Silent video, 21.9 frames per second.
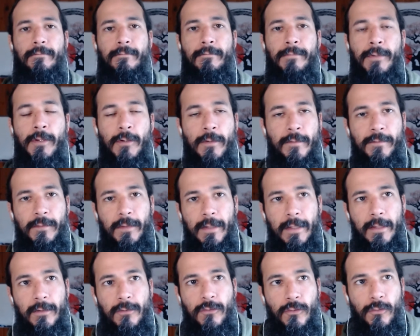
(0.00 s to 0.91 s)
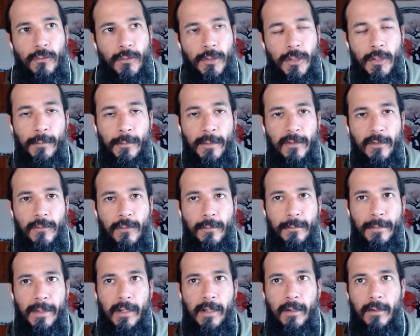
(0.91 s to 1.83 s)
beautifully to humans,
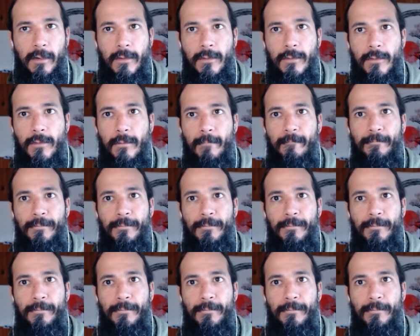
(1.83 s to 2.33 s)
because